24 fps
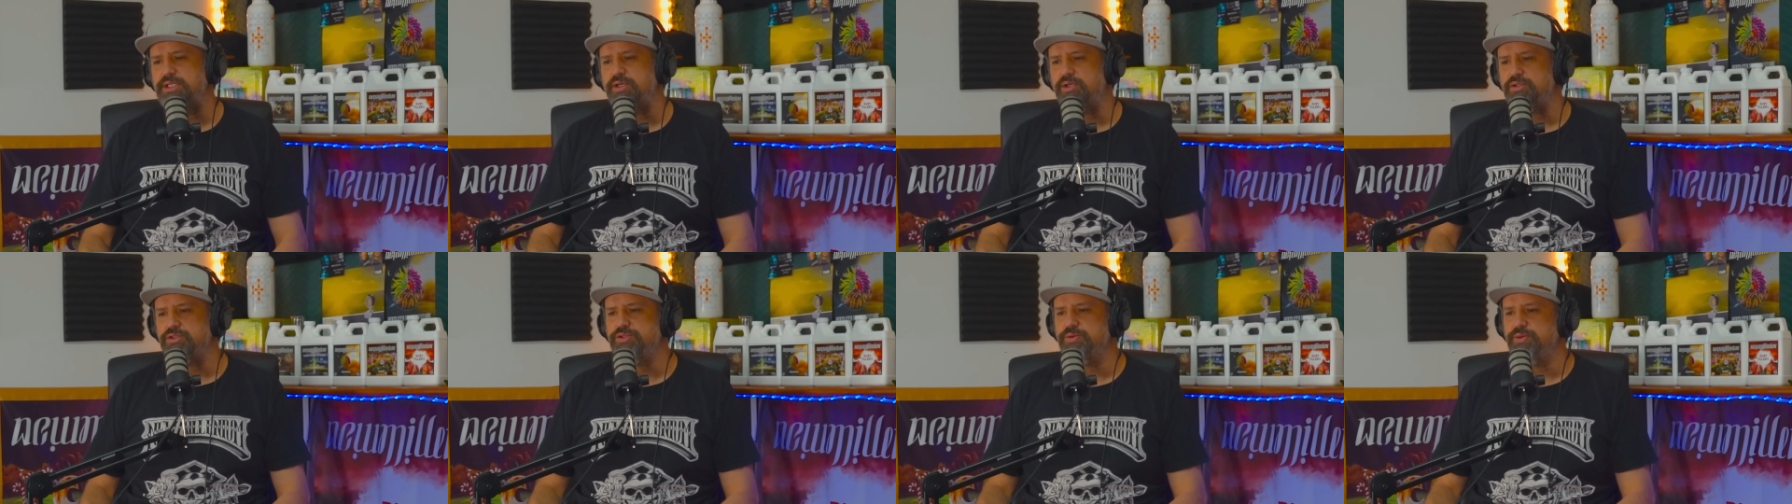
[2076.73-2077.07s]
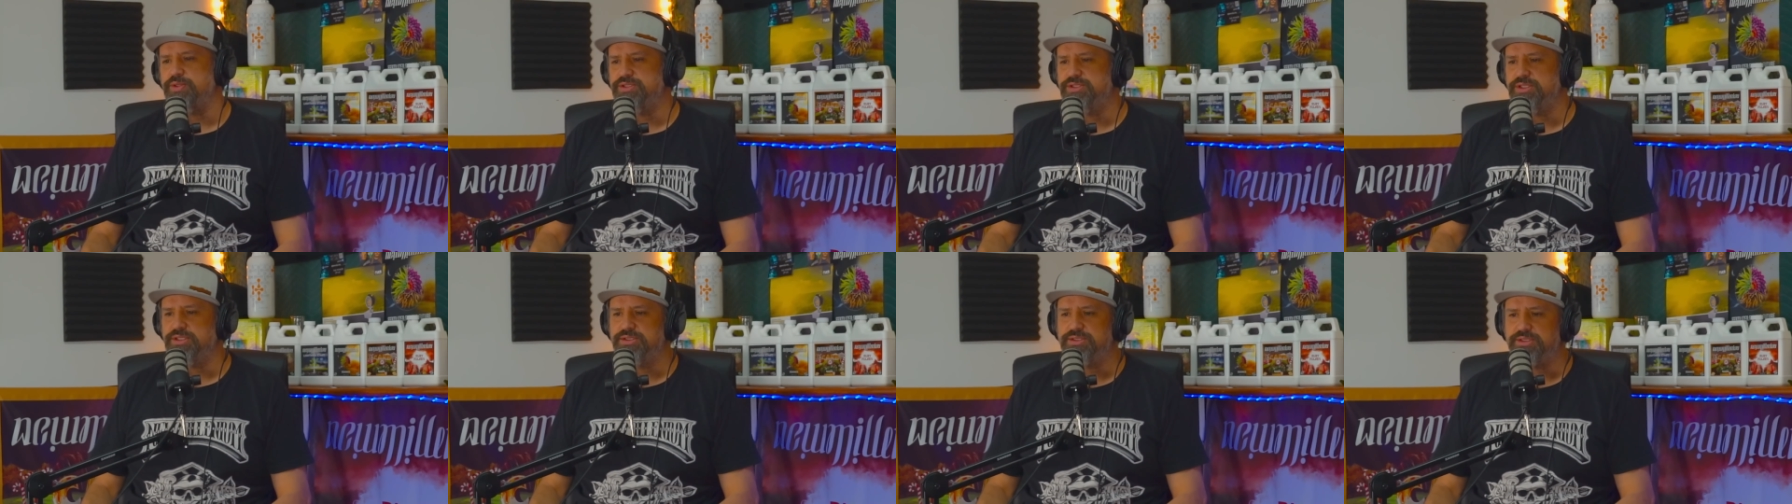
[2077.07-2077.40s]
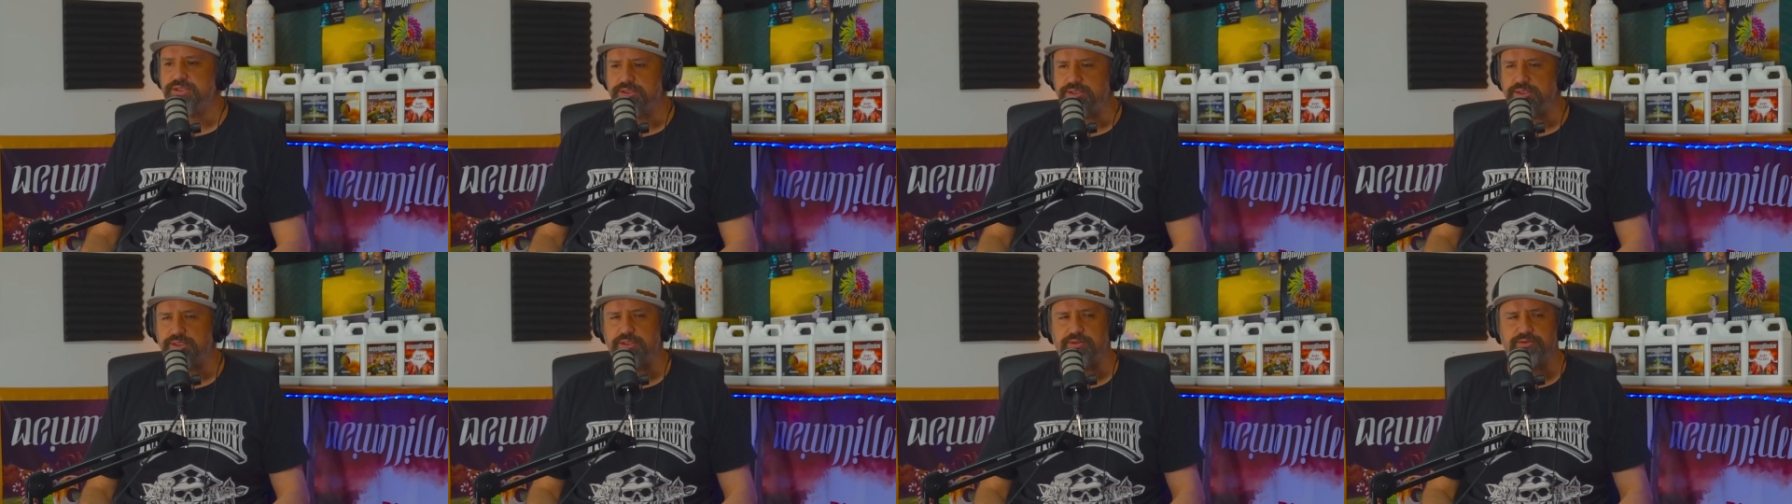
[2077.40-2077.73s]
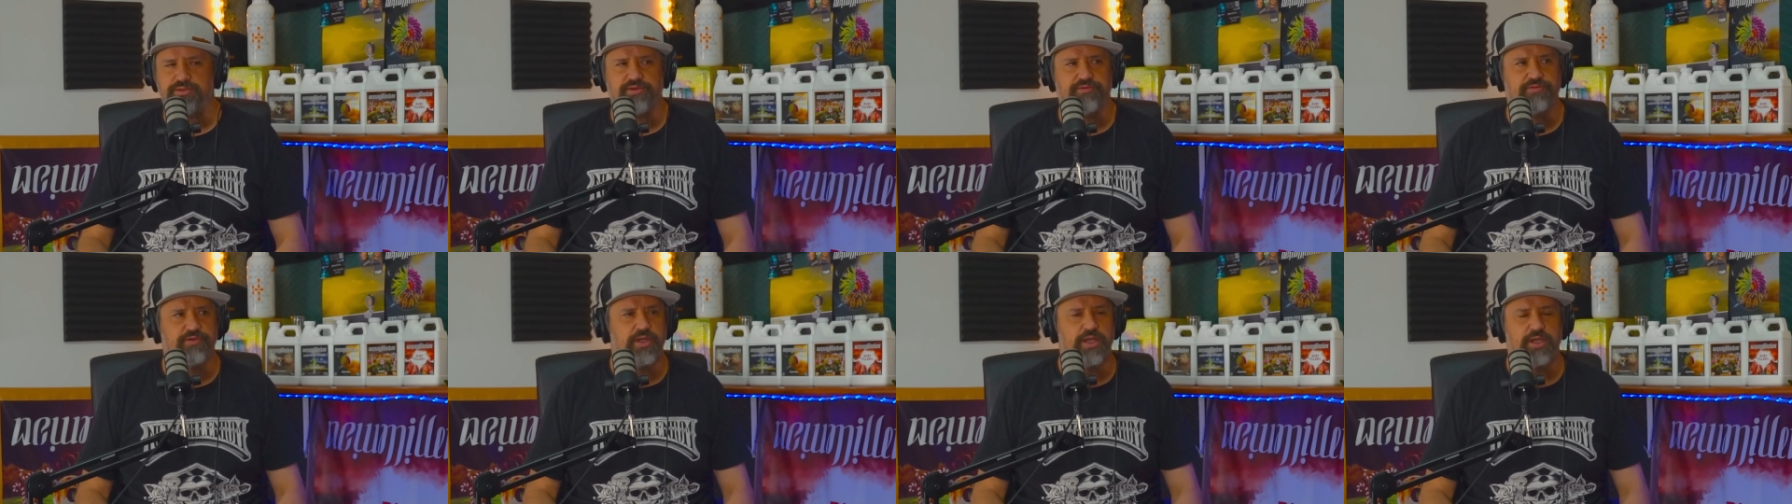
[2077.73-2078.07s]
also exist in
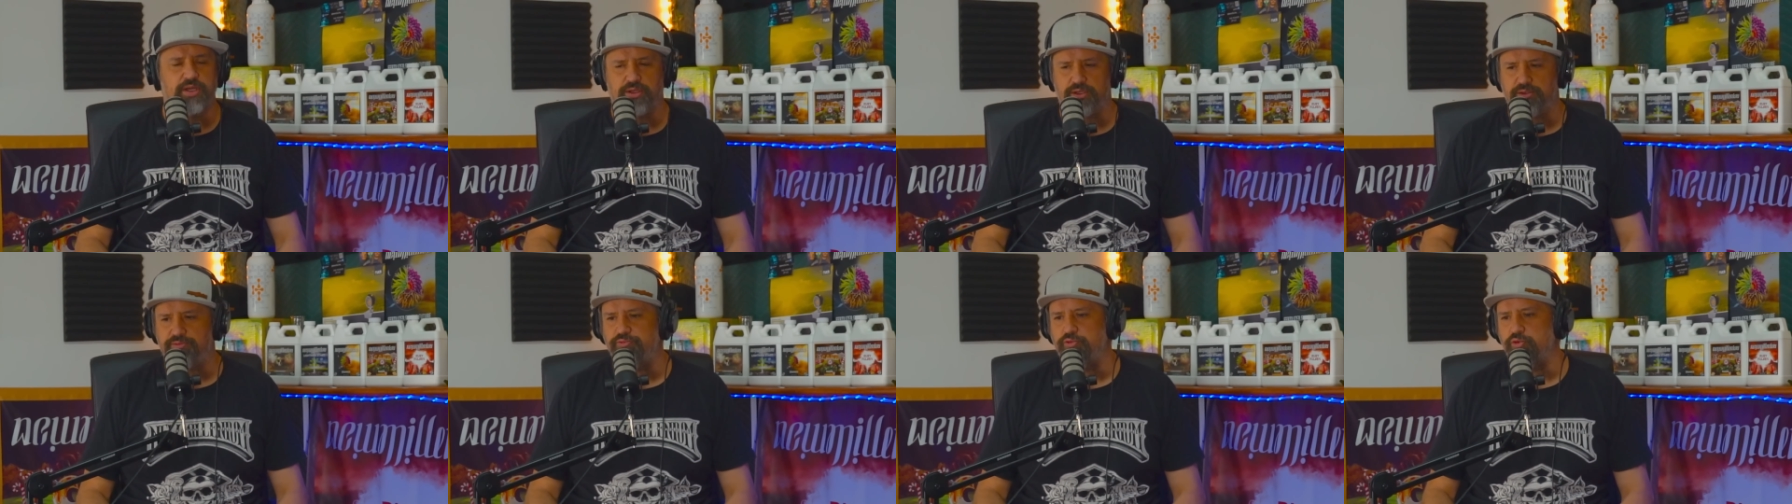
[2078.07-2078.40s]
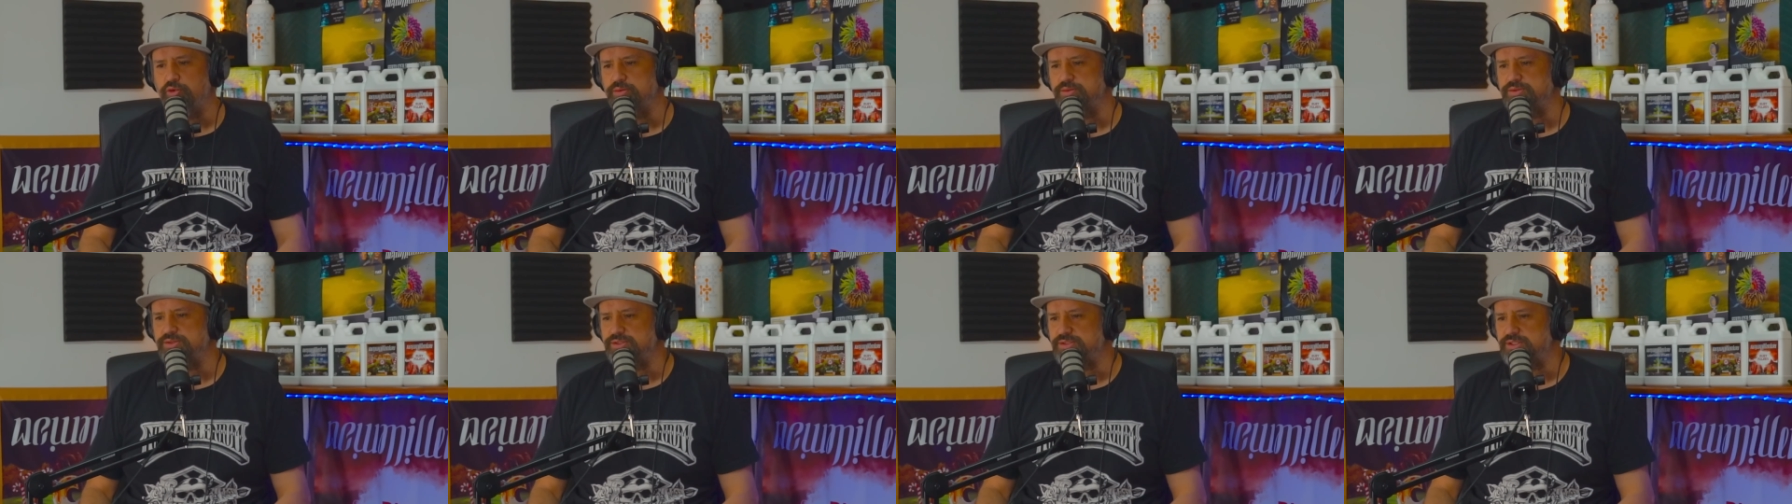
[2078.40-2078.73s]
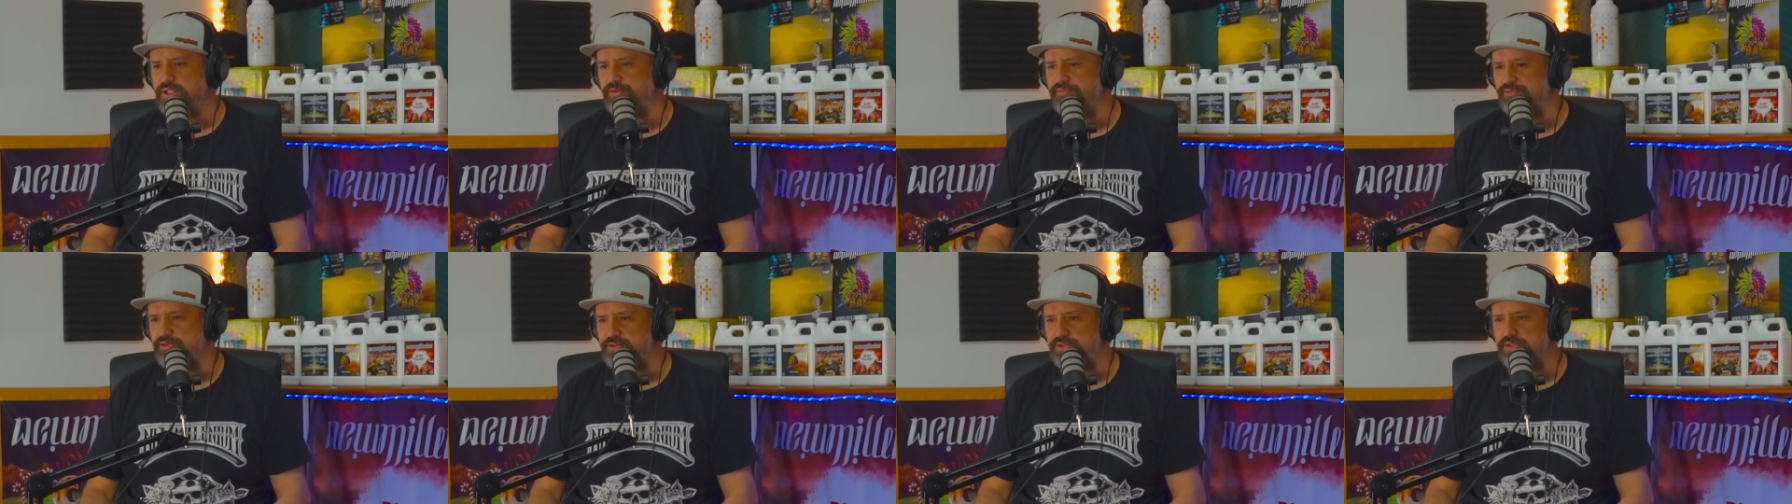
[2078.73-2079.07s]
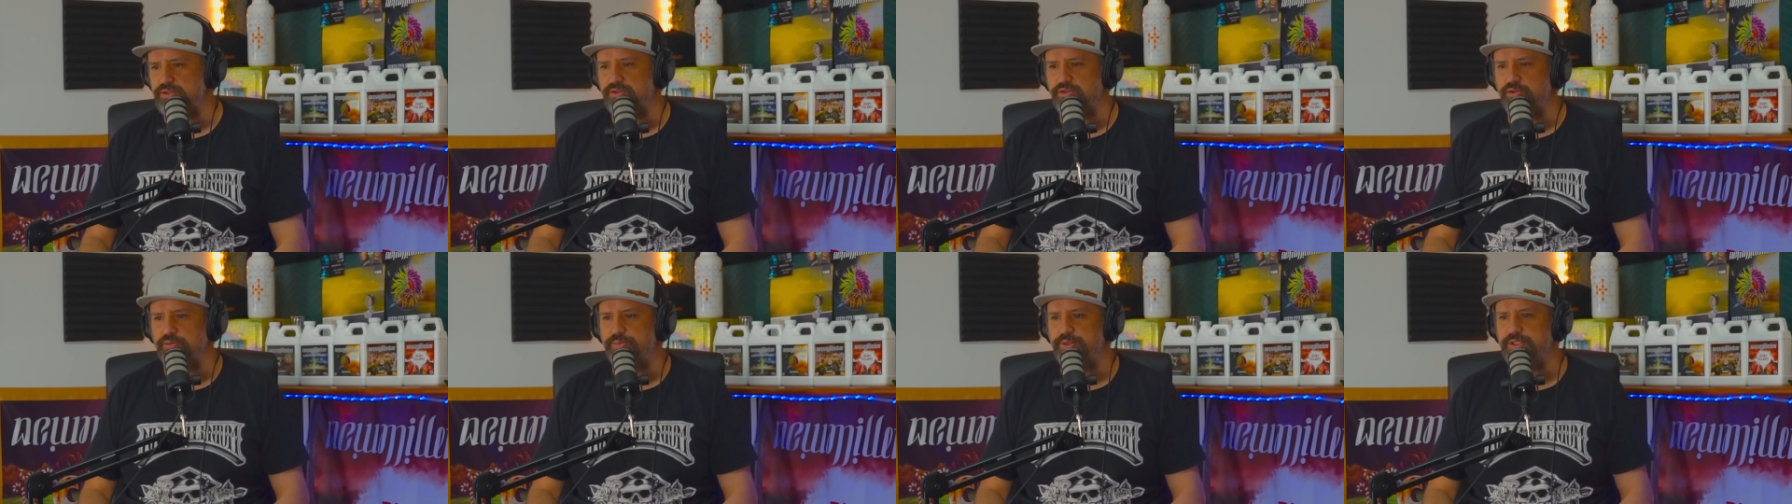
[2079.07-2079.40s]
different ionic forms and stuff. It's
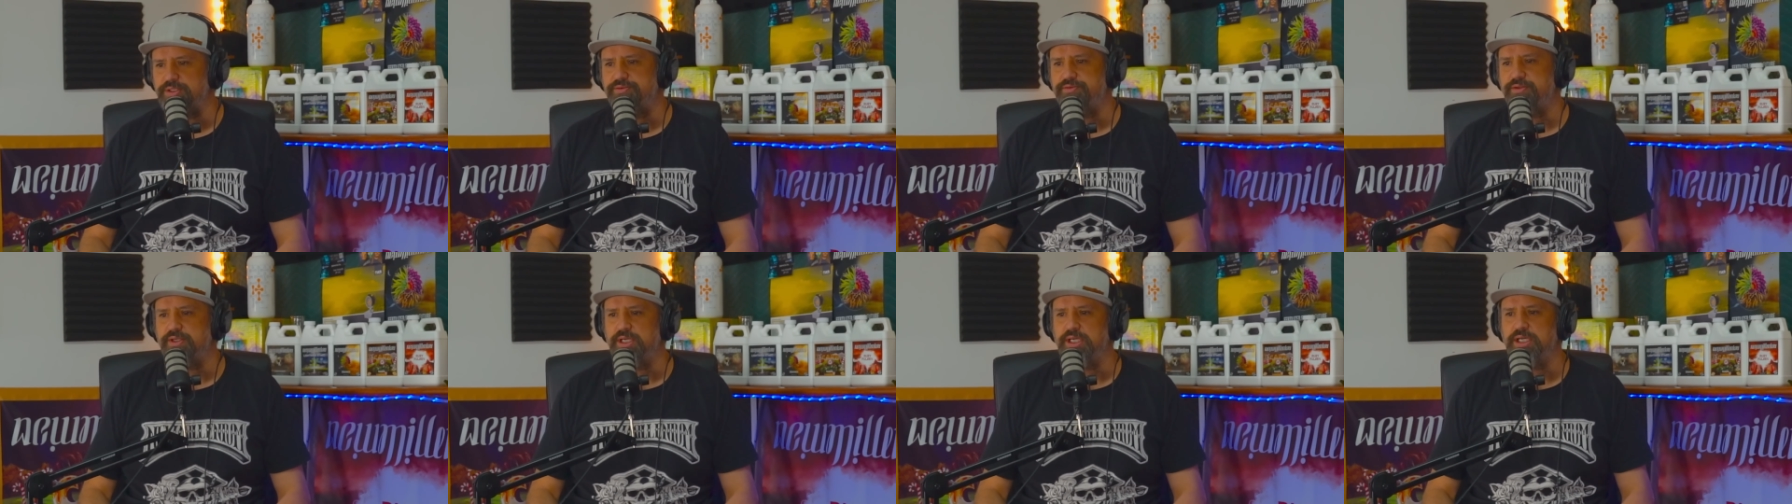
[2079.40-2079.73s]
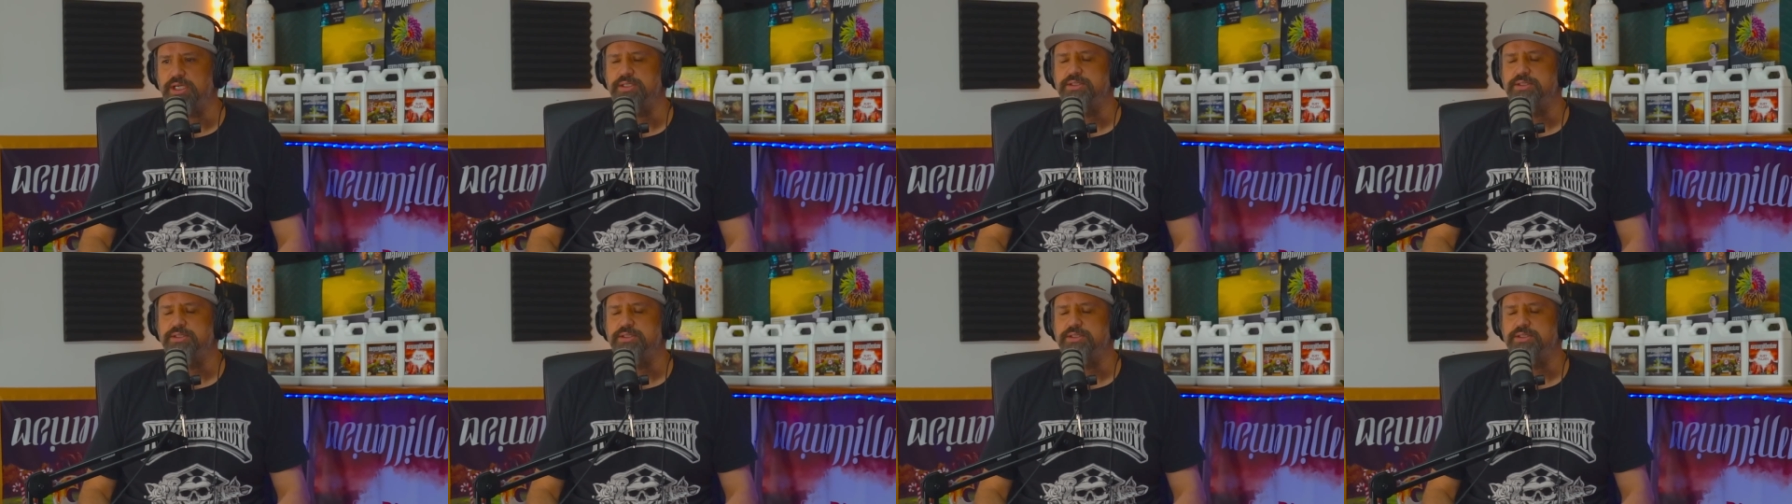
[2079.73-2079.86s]
a little bit